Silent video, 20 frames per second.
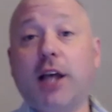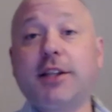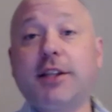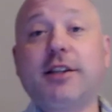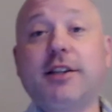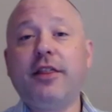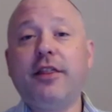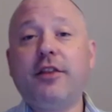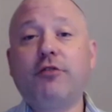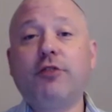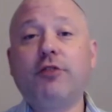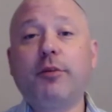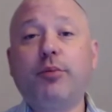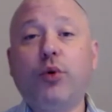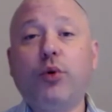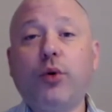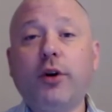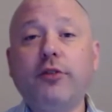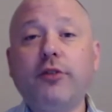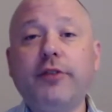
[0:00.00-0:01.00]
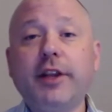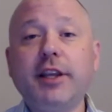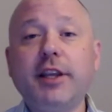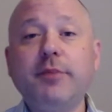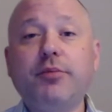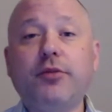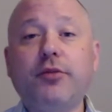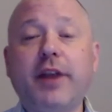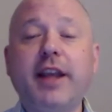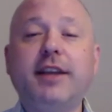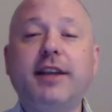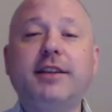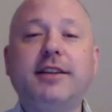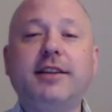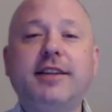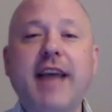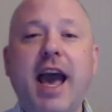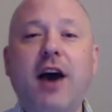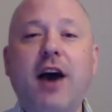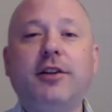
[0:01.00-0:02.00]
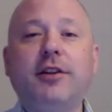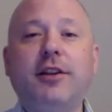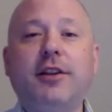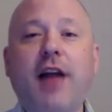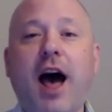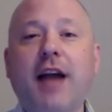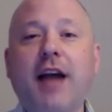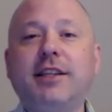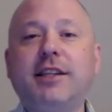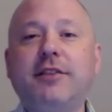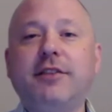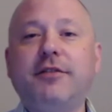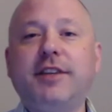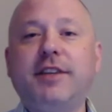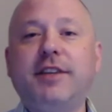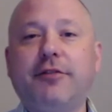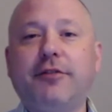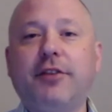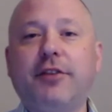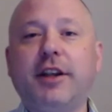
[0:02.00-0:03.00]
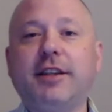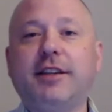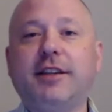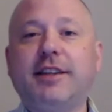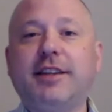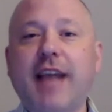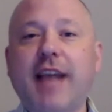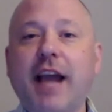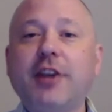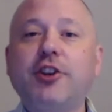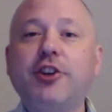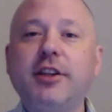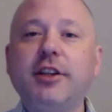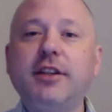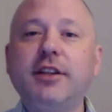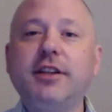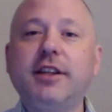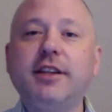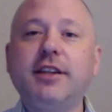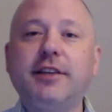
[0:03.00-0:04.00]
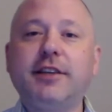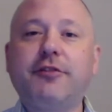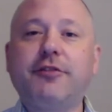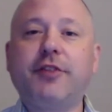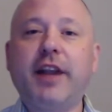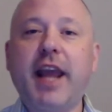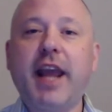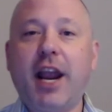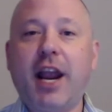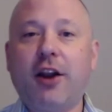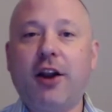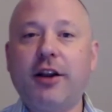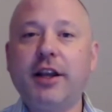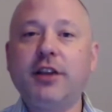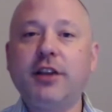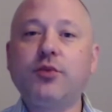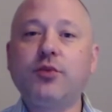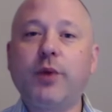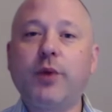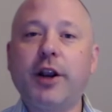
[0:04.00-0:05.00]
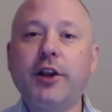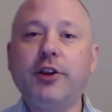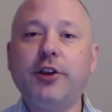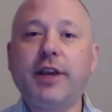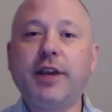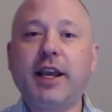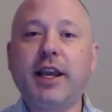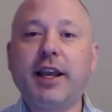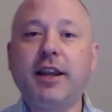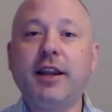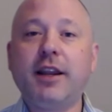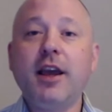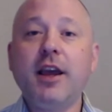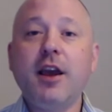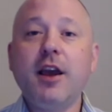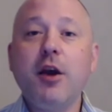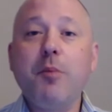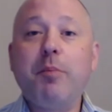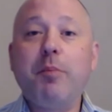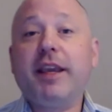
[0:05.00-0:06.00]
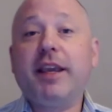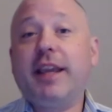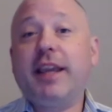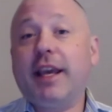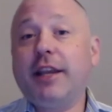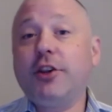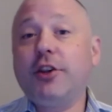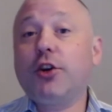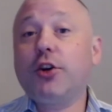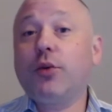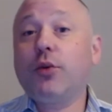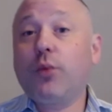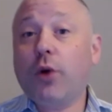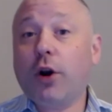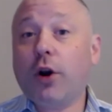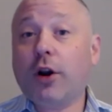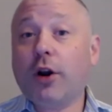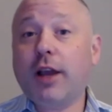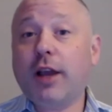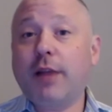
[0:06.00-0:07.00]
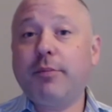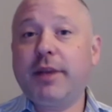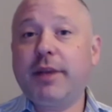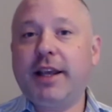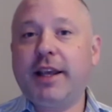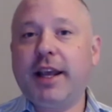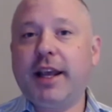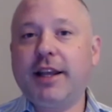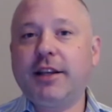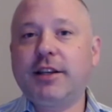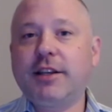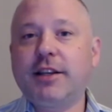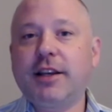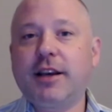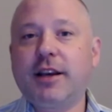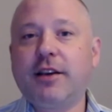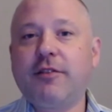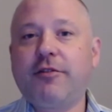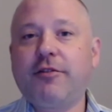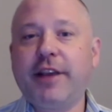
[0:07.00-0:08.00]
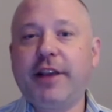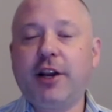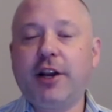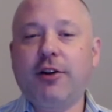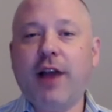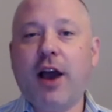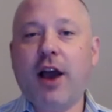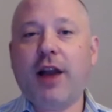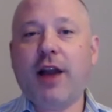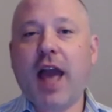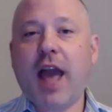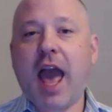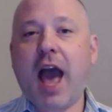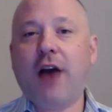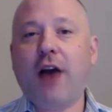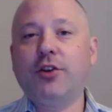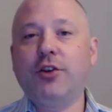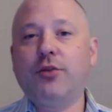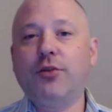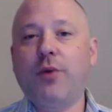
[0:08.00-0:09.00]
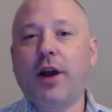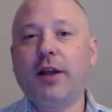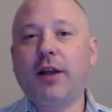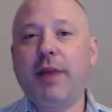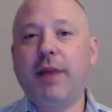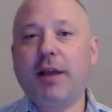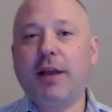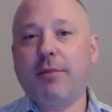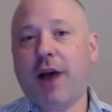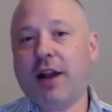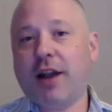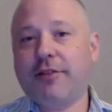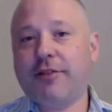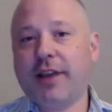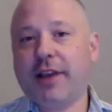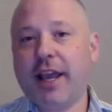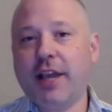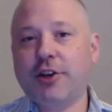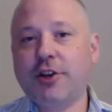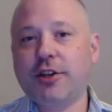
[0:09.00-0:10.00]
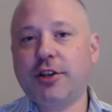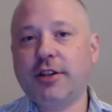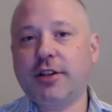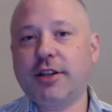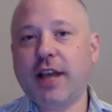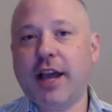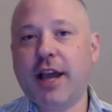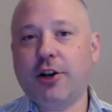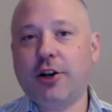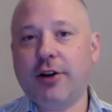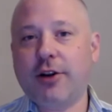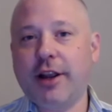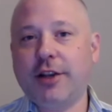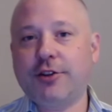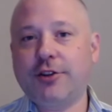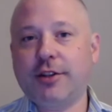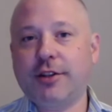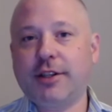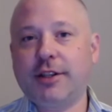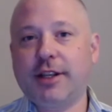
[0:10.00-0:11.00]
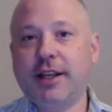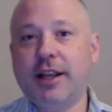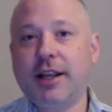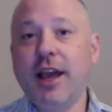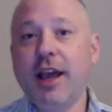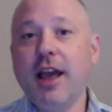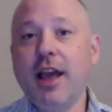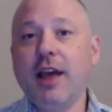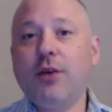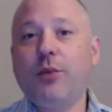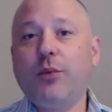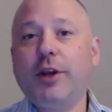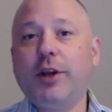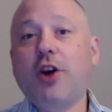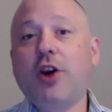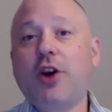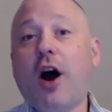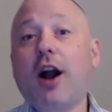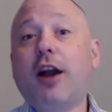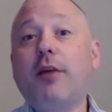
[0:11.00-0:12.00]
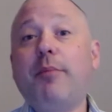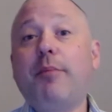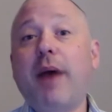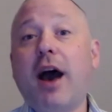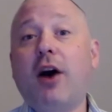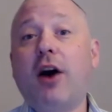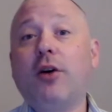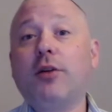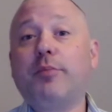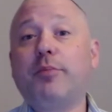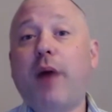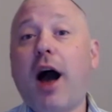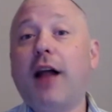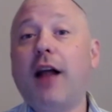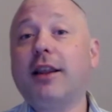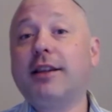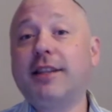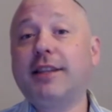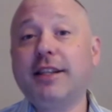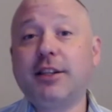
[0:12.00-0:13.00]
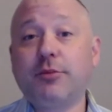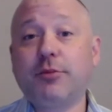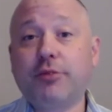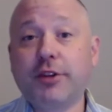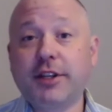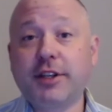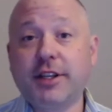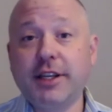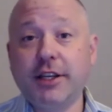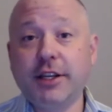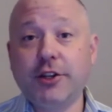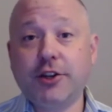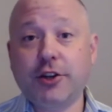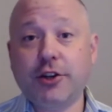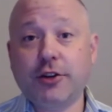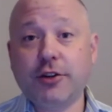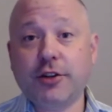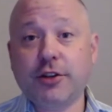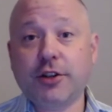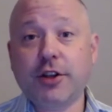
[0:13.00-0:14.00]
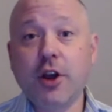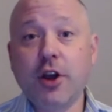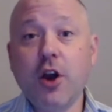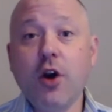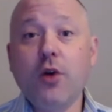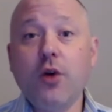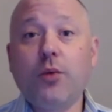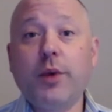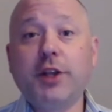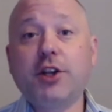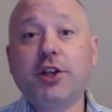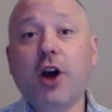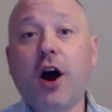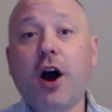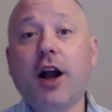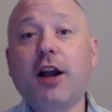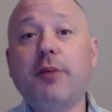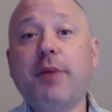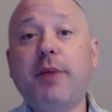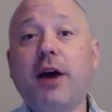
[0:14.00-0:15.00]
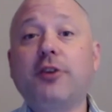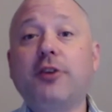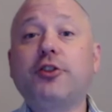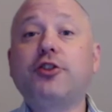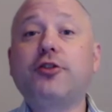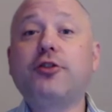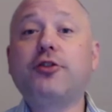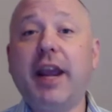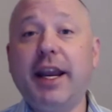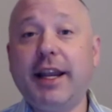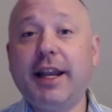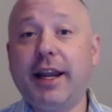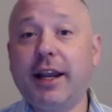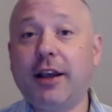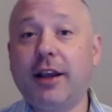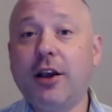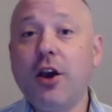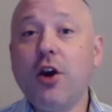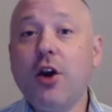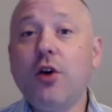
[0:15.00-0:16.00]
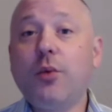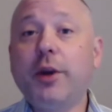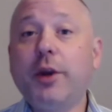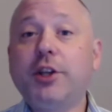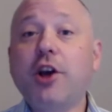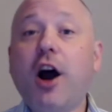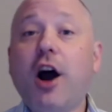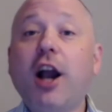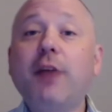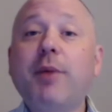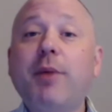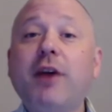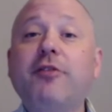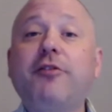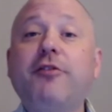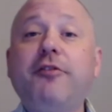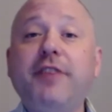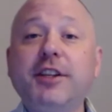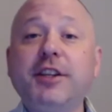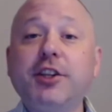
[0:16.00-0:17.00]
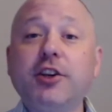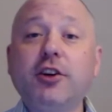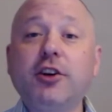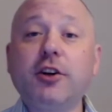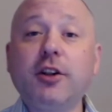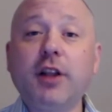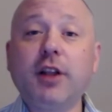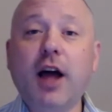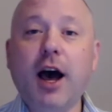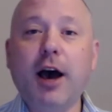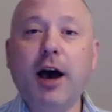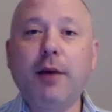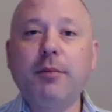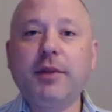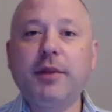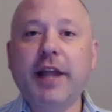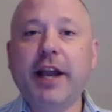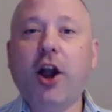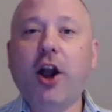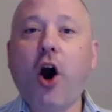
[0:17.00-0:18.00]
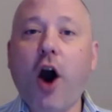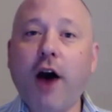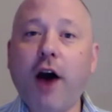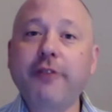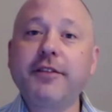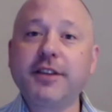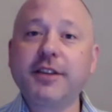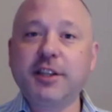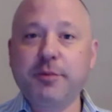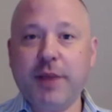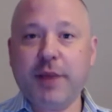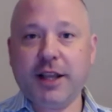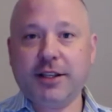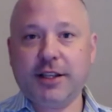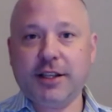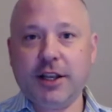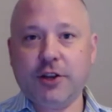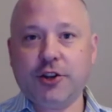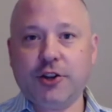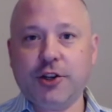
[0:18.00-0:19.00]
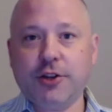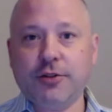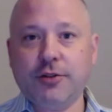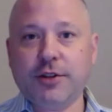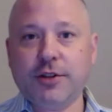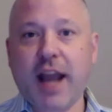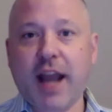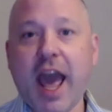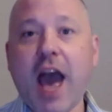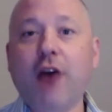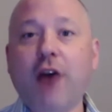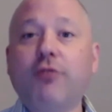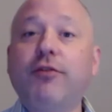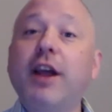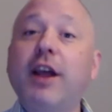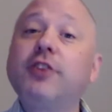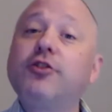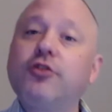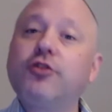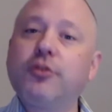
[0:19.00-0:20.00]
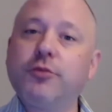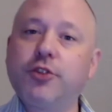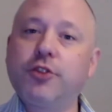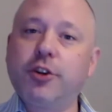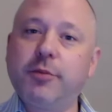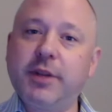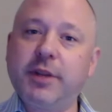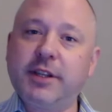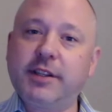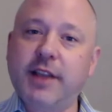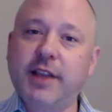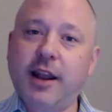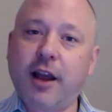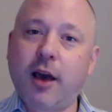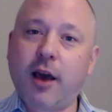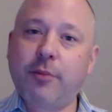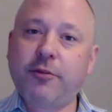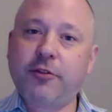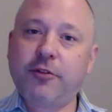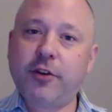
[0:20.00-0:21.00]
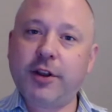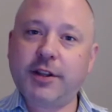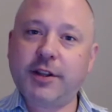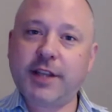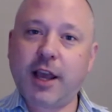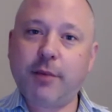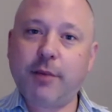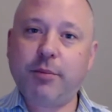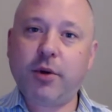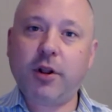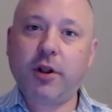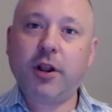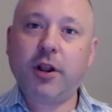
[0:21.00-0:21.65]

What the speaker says: The report really breaks down lots of different sections and different areas where you can begin your work and begin to figure out how you want to make modifications at your agency. We talk about policies and procedures. We talk about training. We talk about physical, like office space issues and how restrooms should be set up, for example.